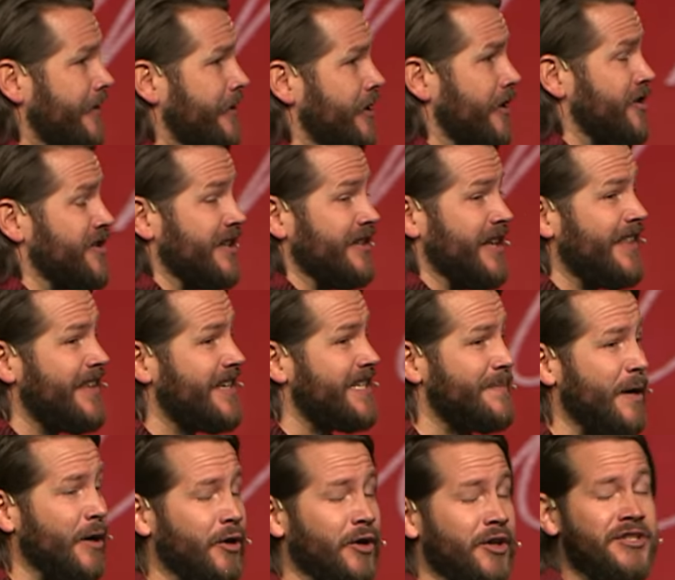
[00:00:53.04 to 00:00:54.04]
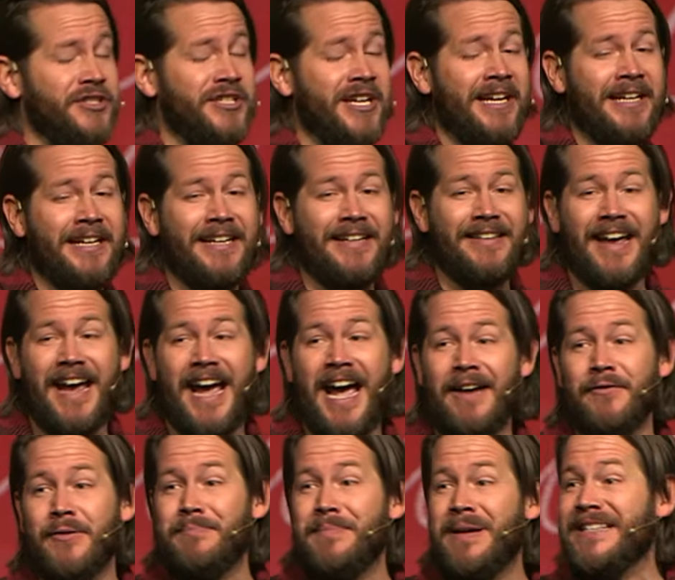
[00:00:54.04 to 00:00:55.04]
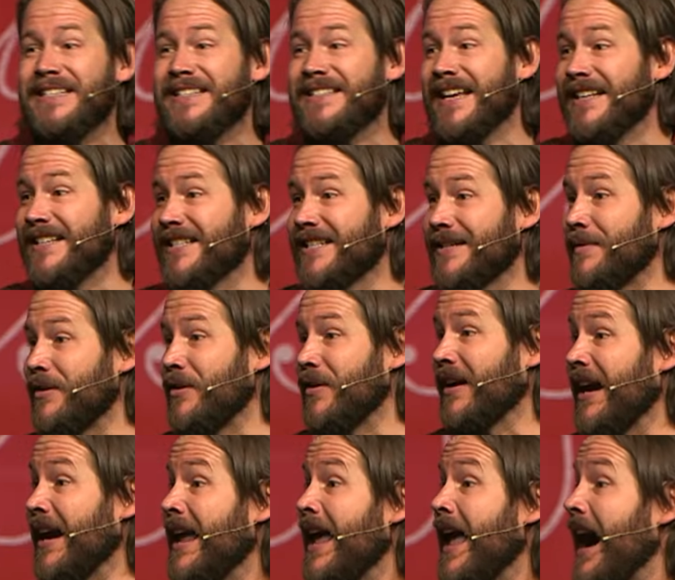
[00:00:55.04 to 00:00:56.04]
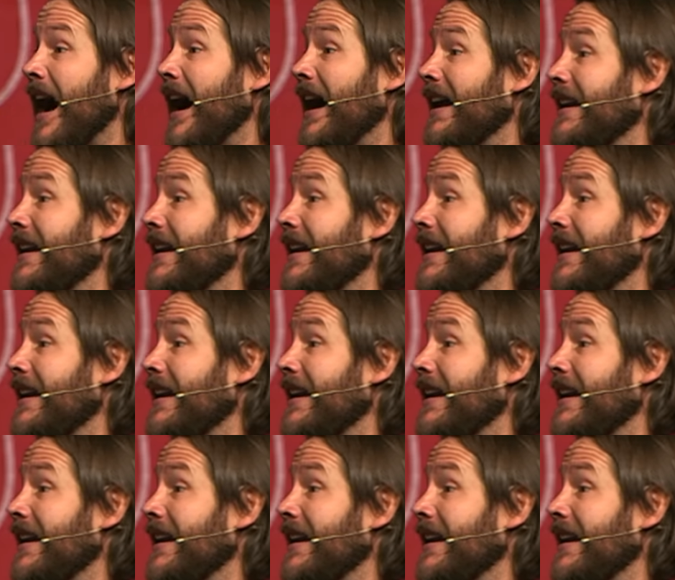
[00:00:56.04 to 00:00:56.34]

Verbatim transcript: there's a lot of things about Christianity that haven't made sense to me, okay? I,